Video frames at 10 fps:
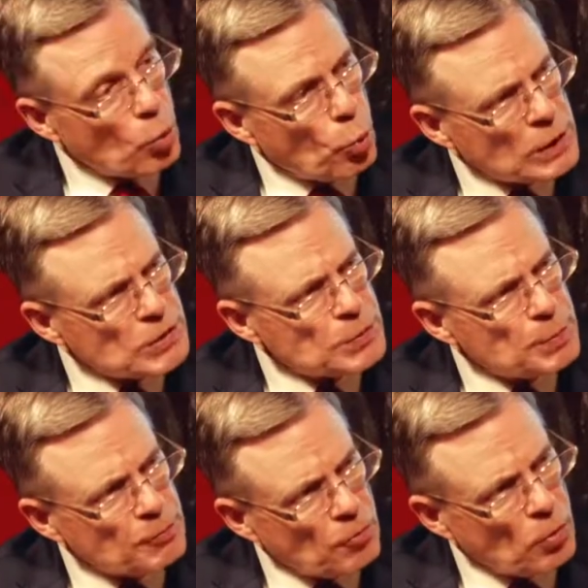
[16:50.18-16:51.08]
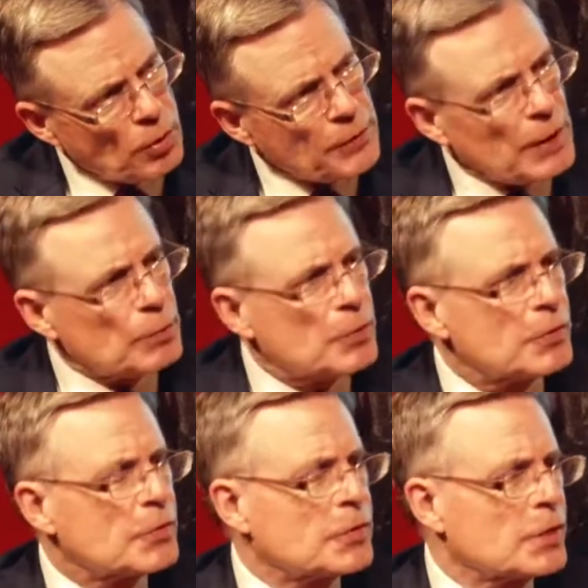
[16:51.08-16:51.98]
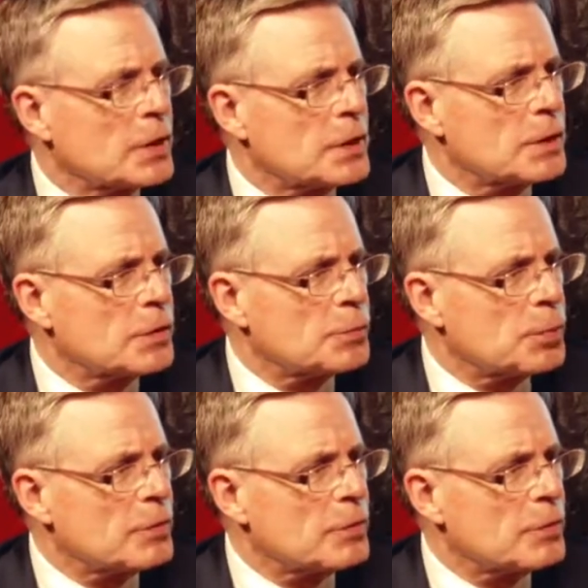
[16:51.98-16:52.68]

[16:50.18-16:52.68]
once before, and that was years previously.